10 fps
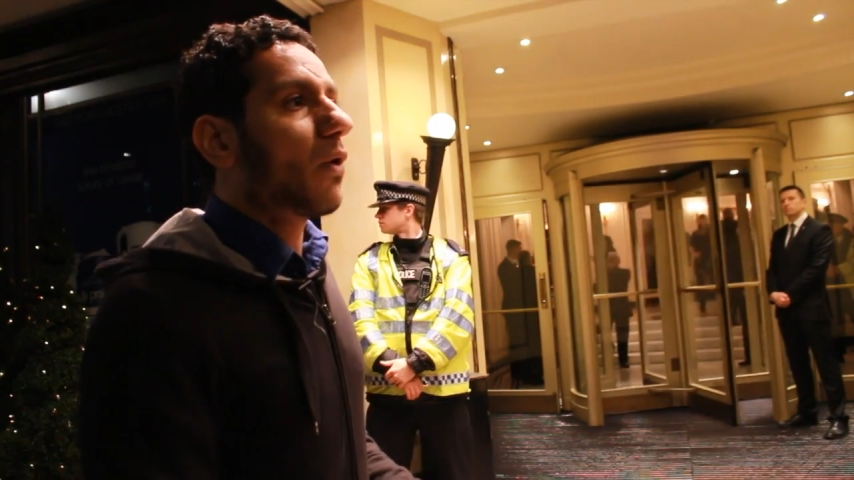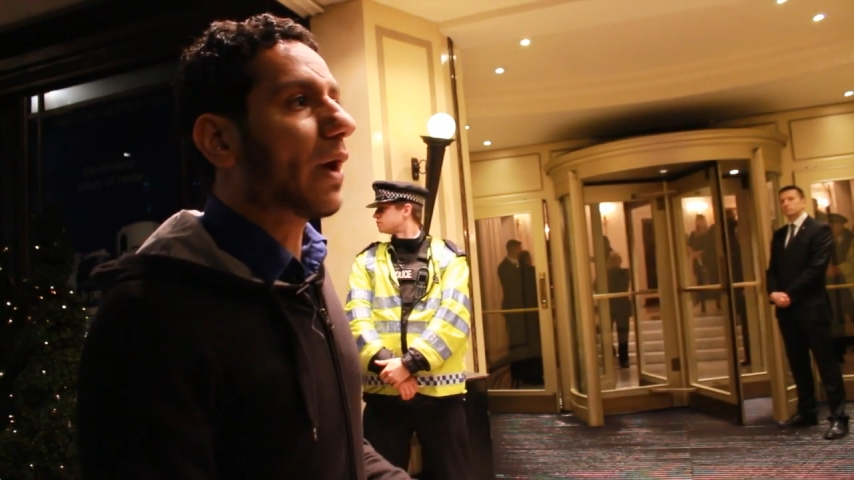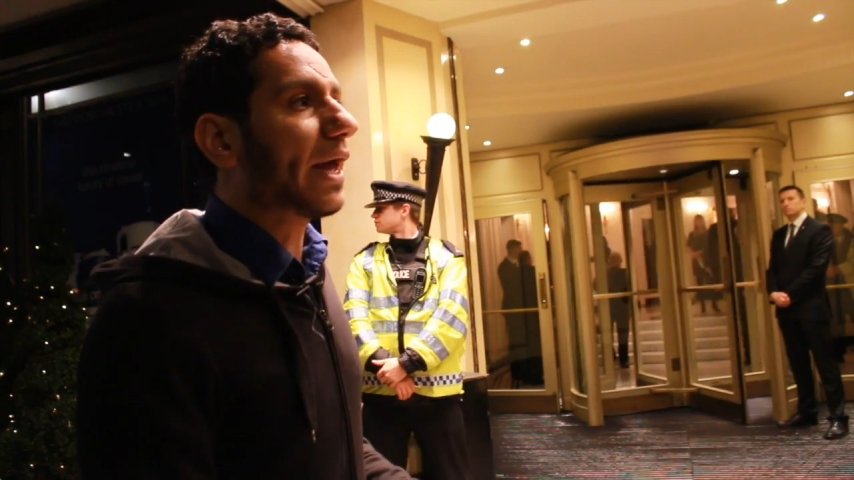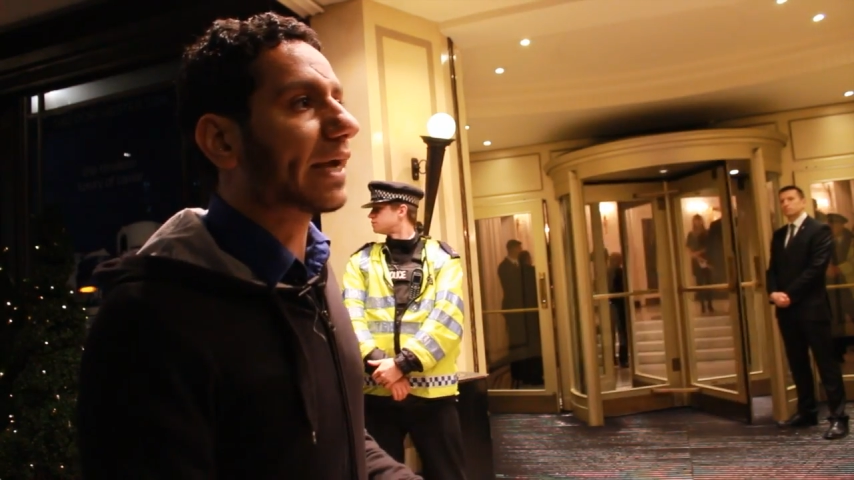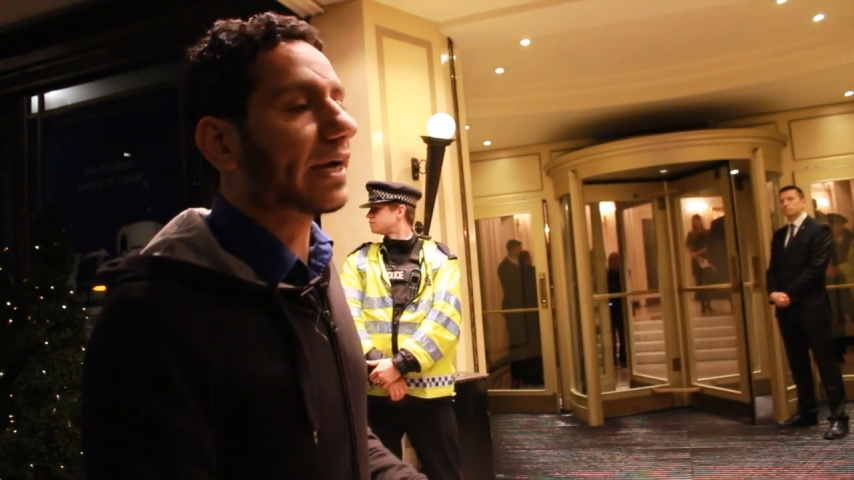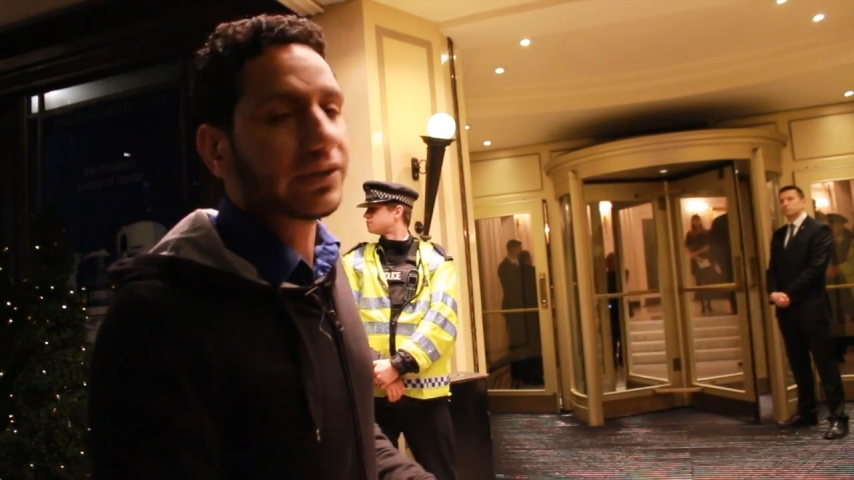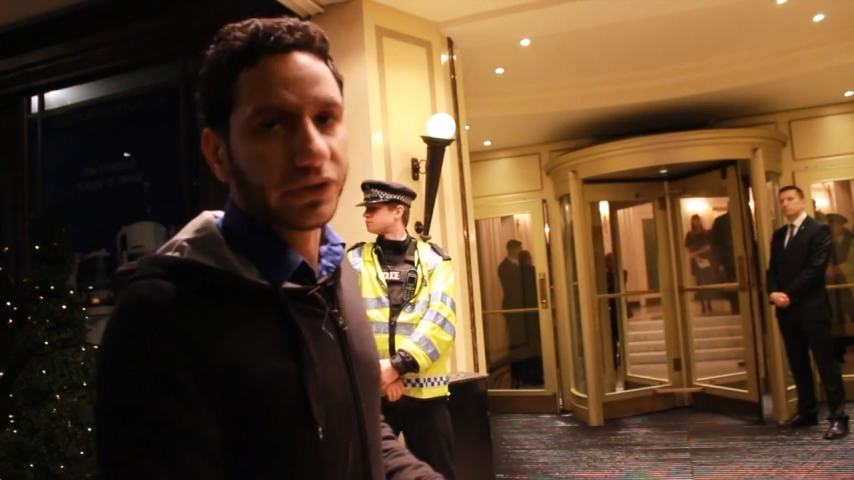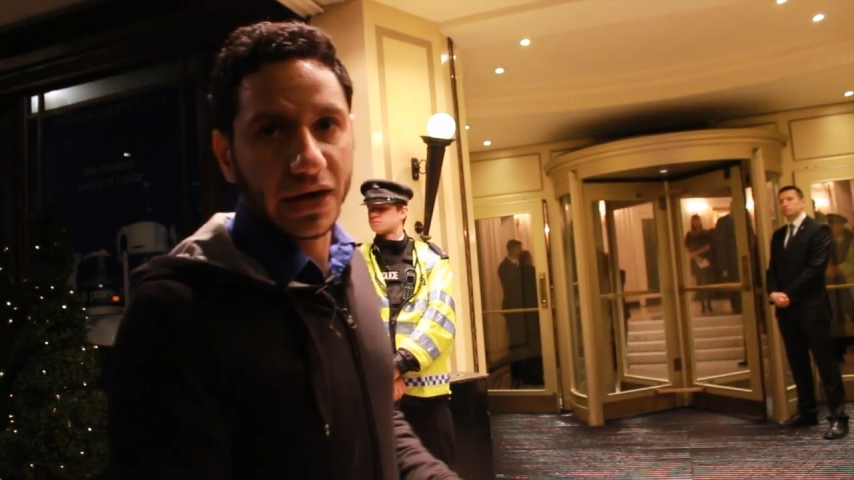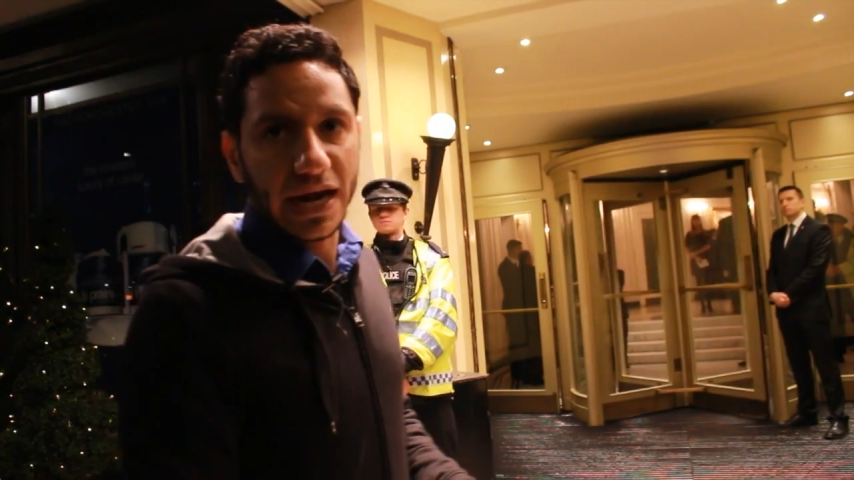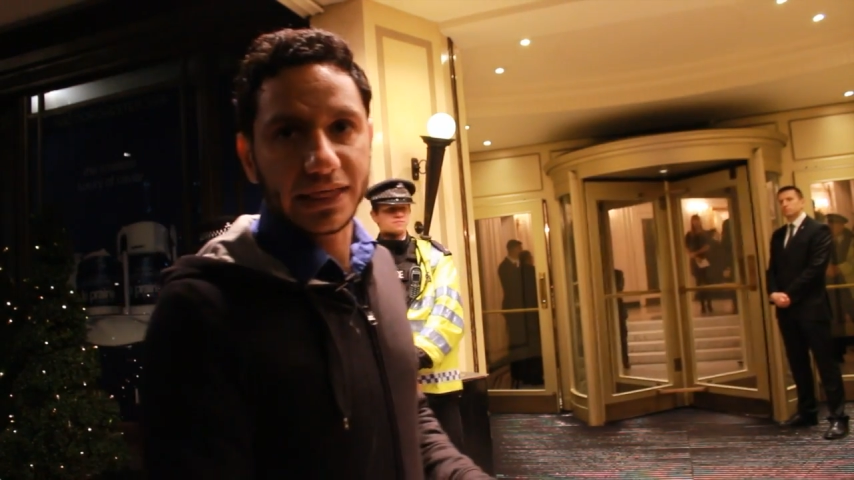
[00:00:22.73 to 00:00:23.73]
where a
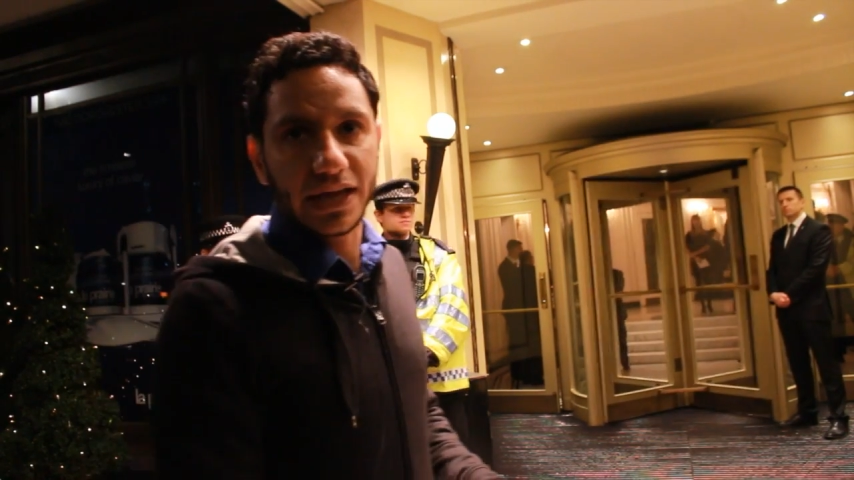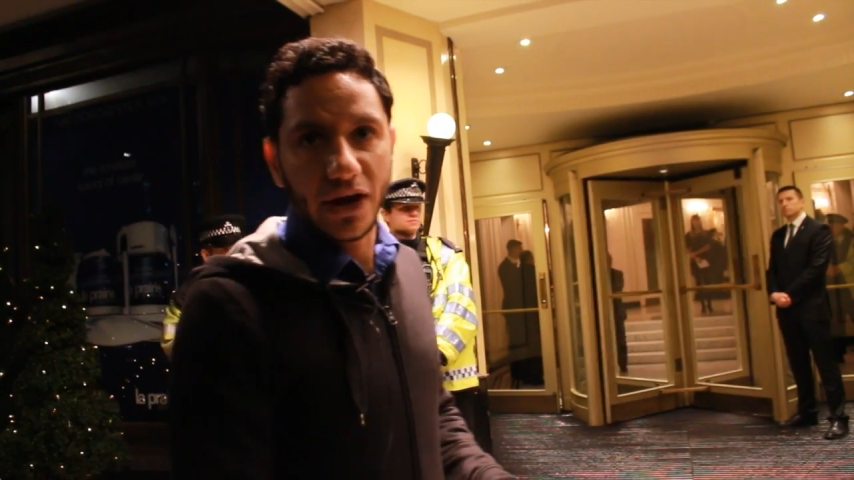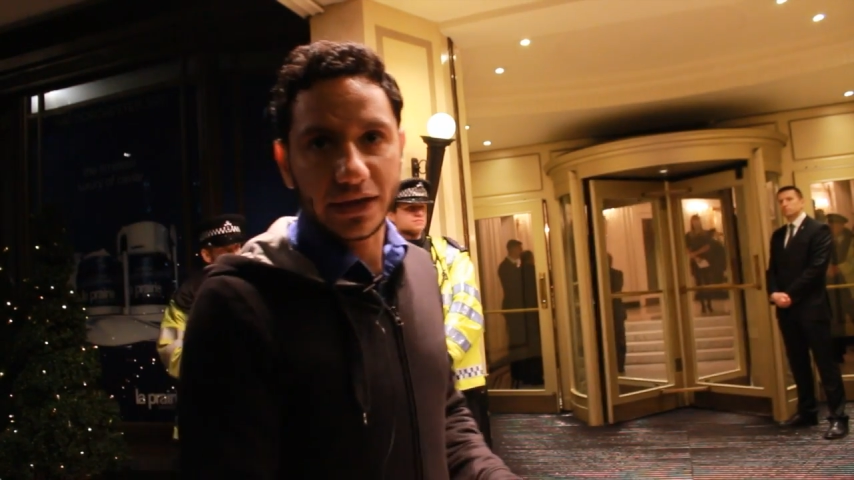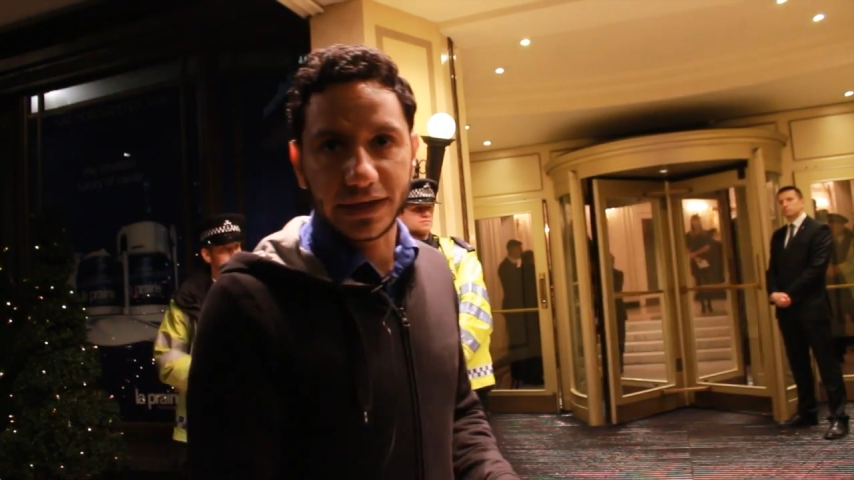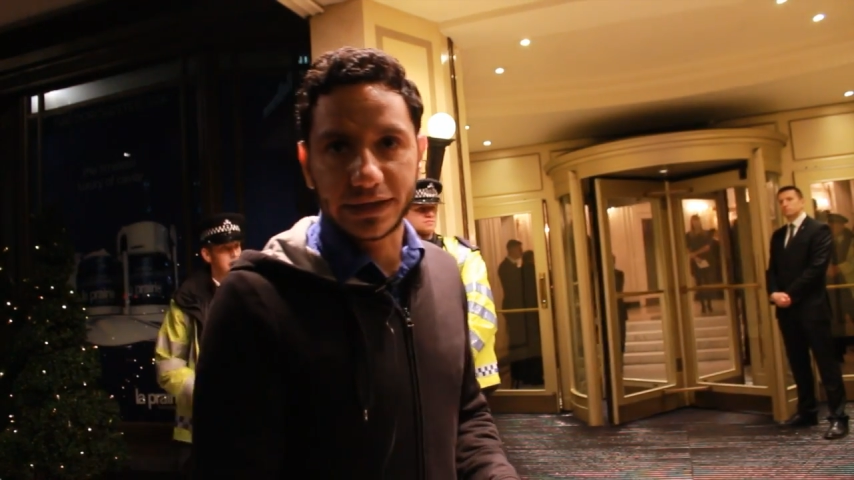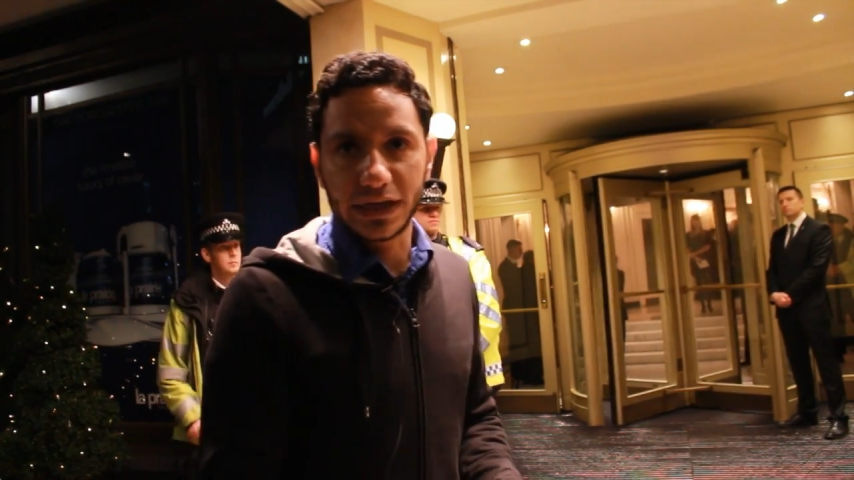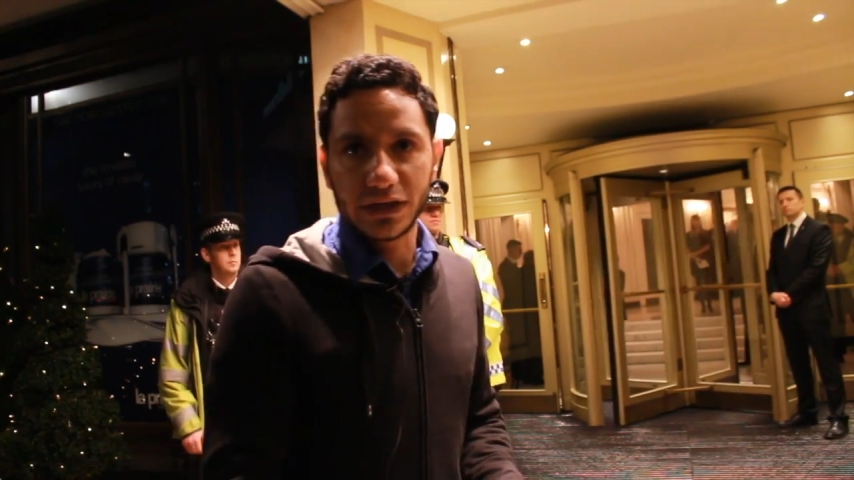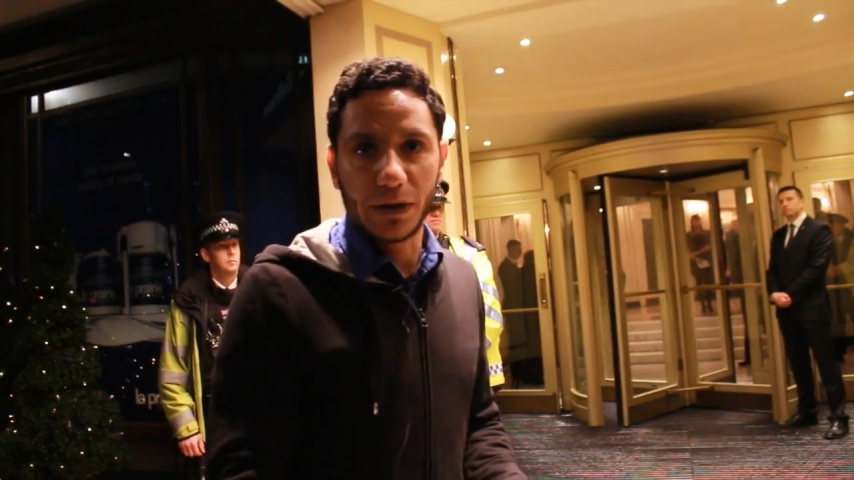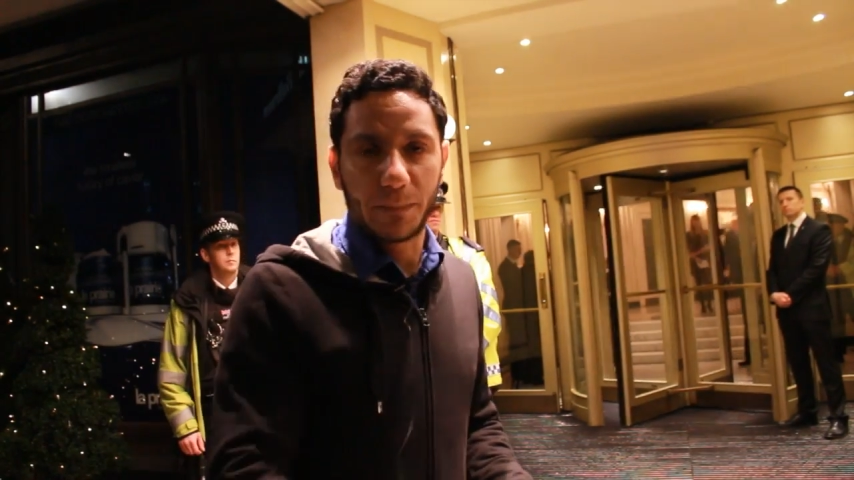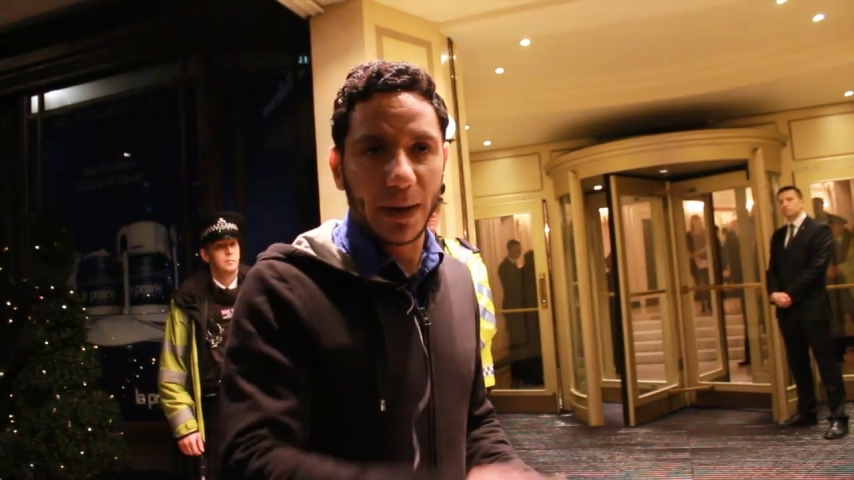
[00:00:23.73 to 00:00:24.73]
country like the United
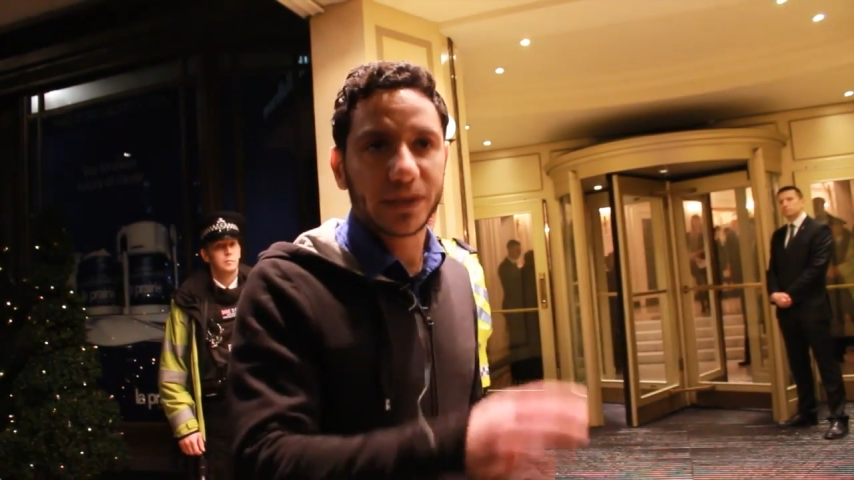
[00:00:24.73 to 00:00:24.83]
Kingdom,